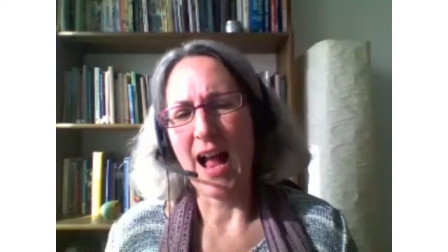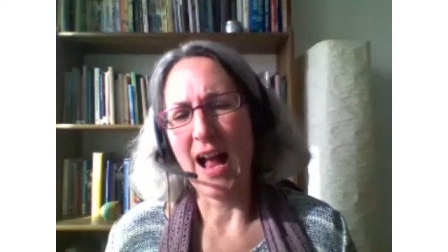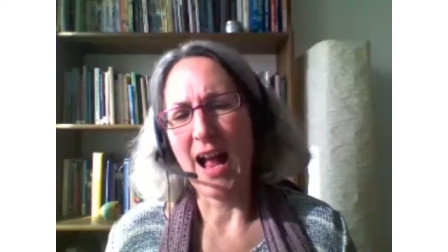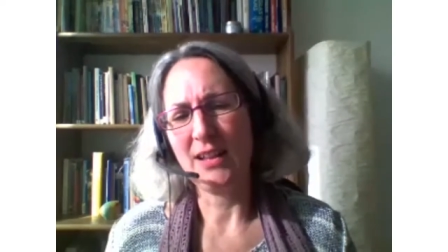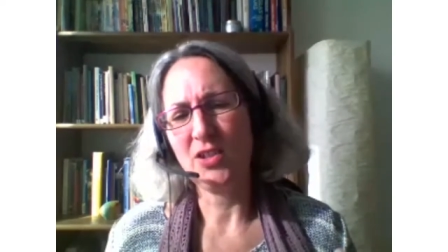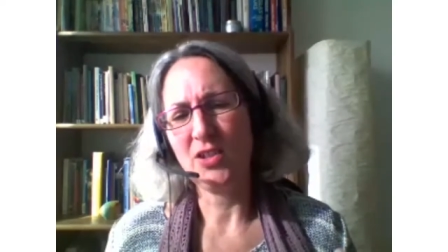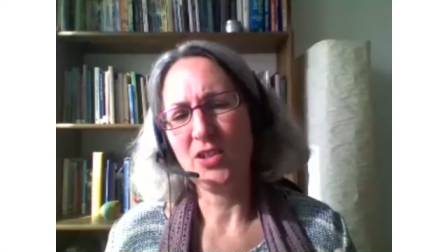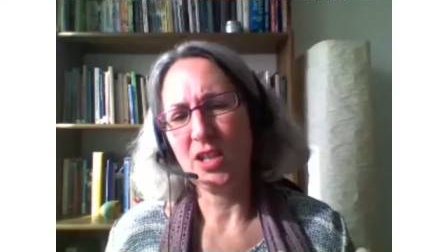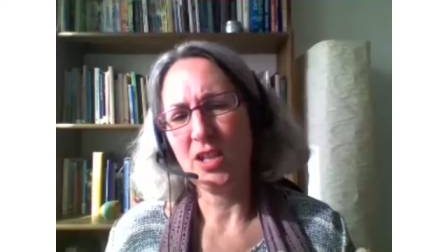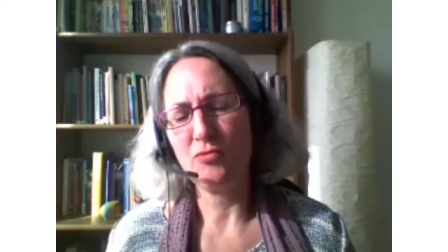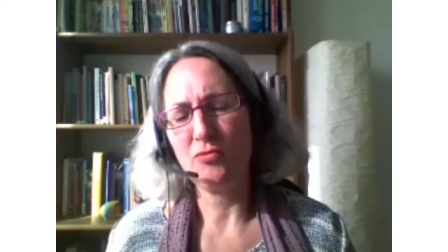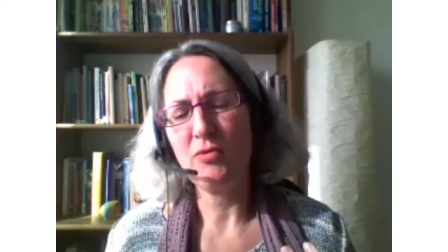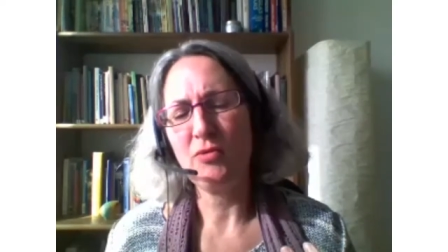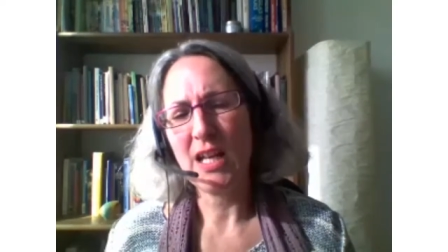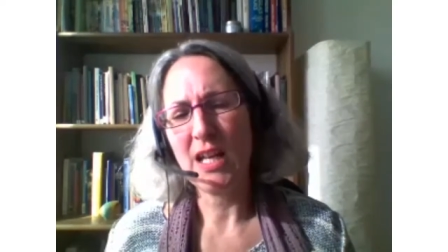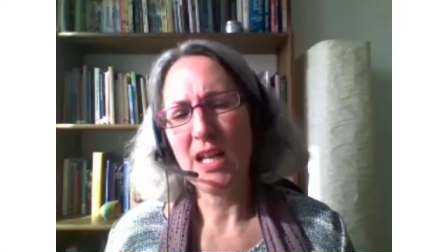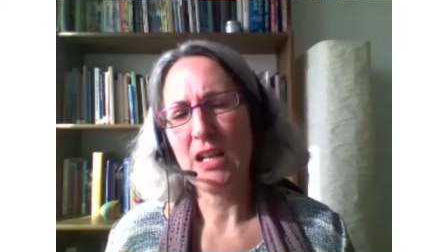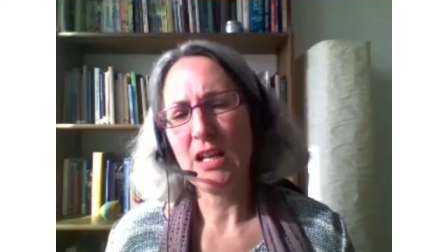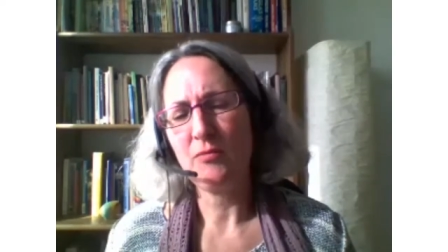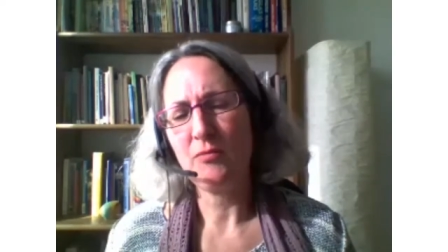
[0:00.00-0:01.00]
and she's
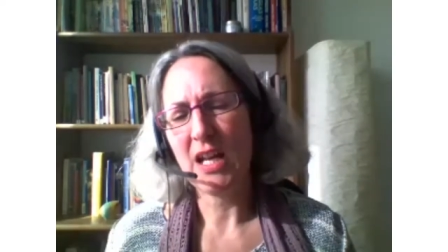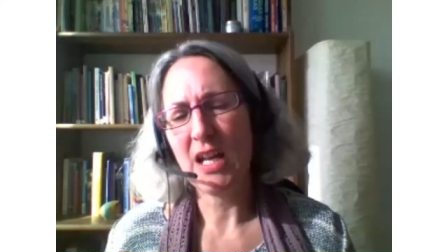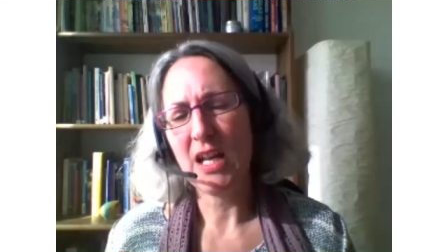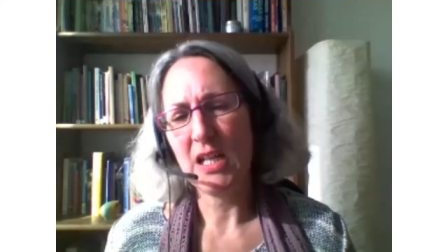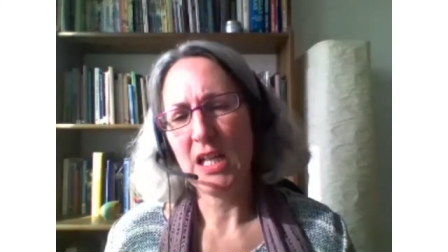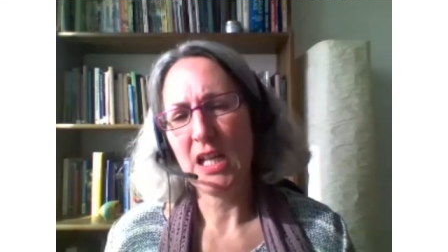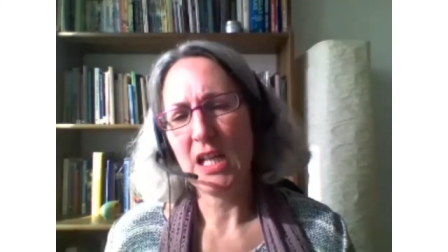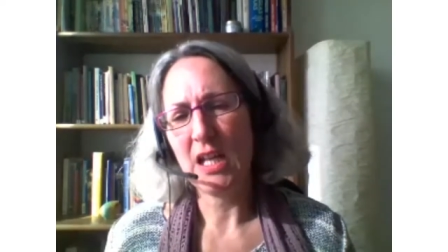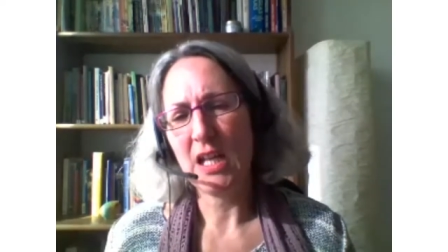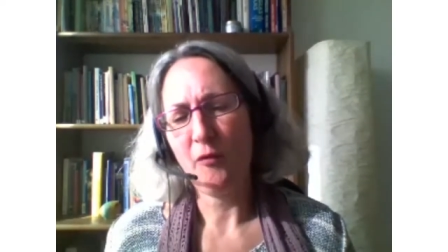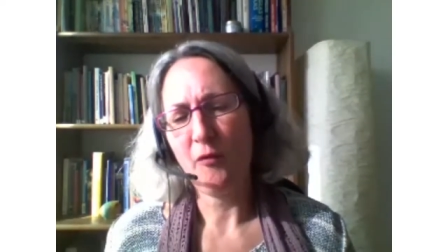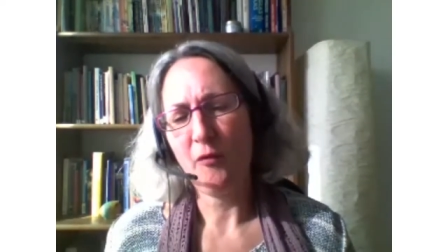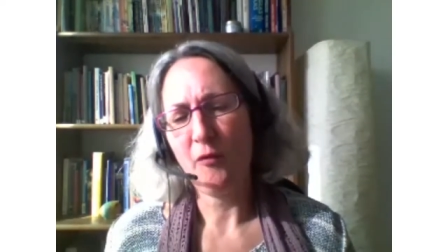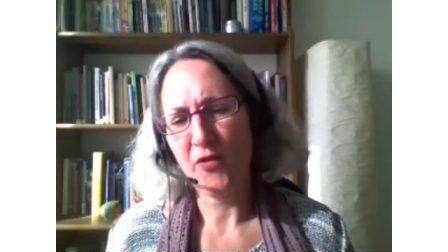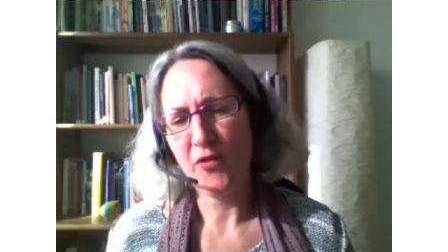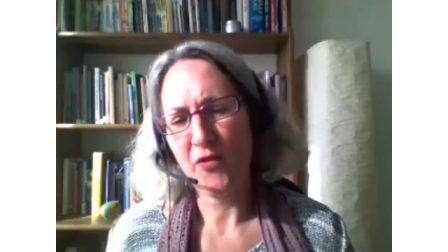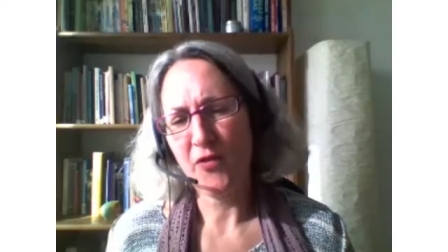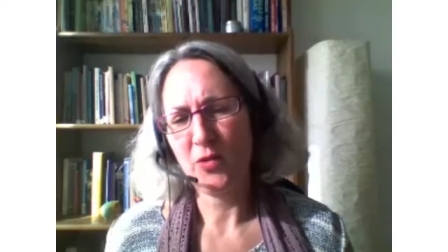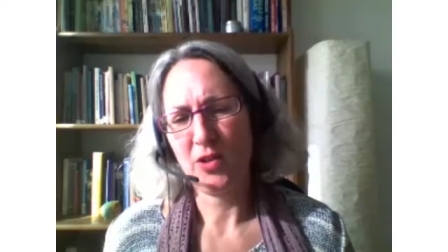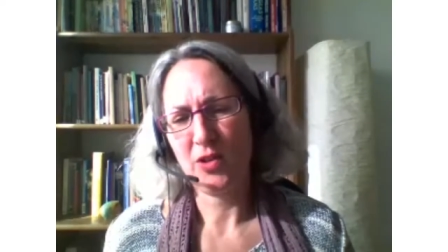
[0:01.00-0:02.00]
really, really
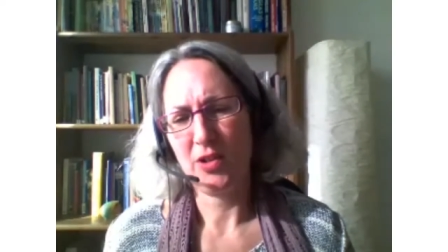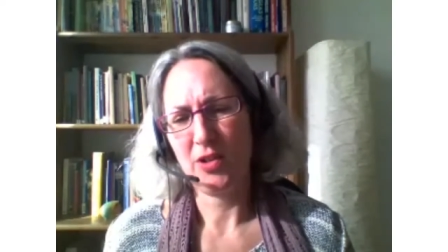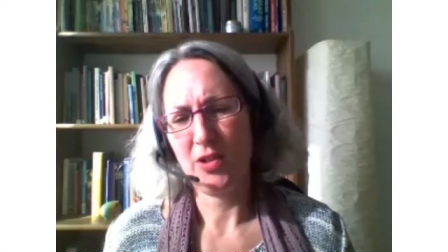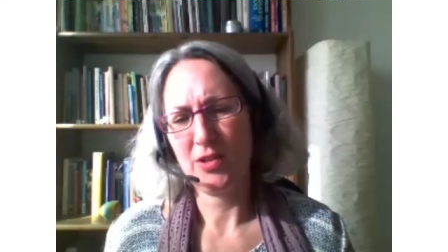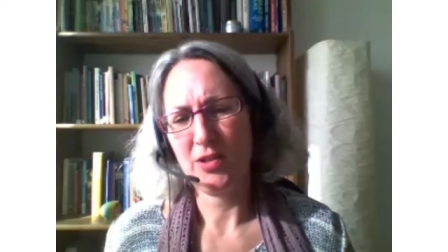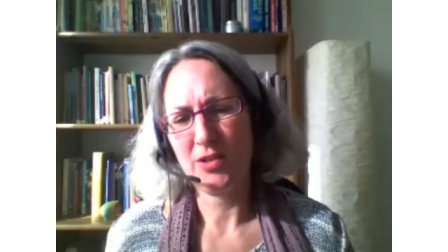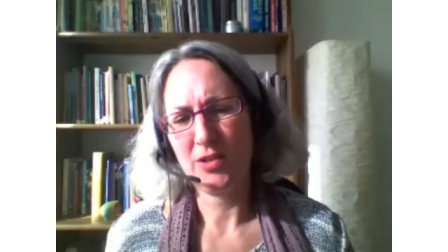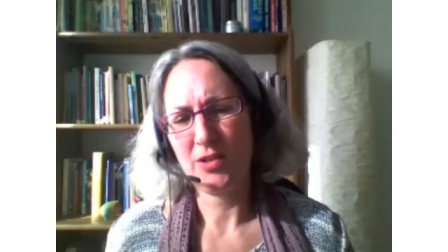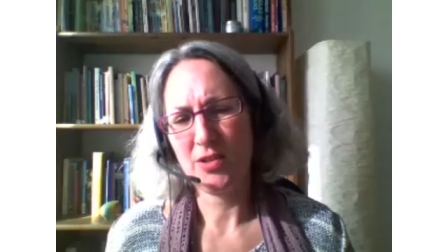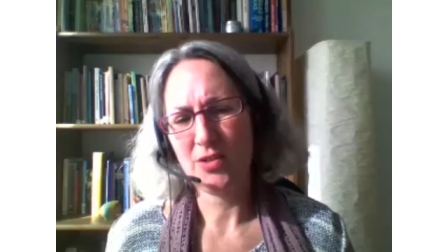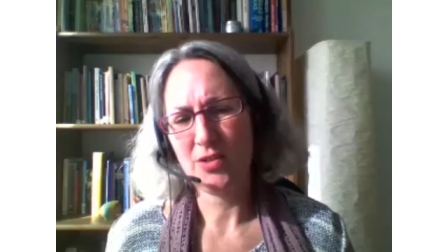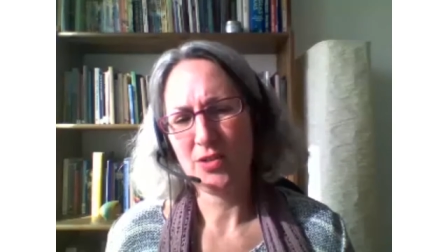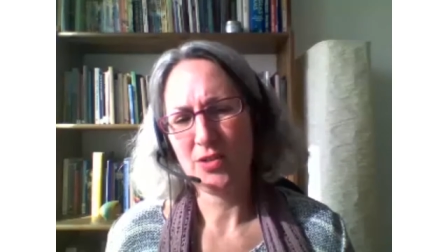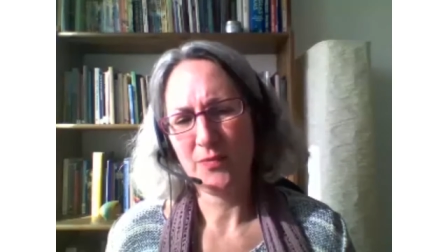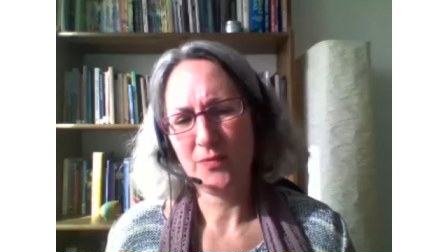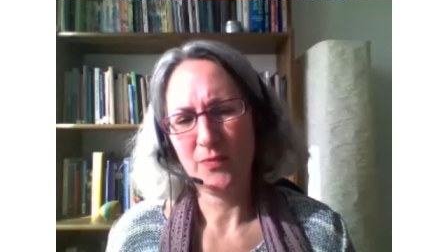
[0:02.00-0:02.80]
focused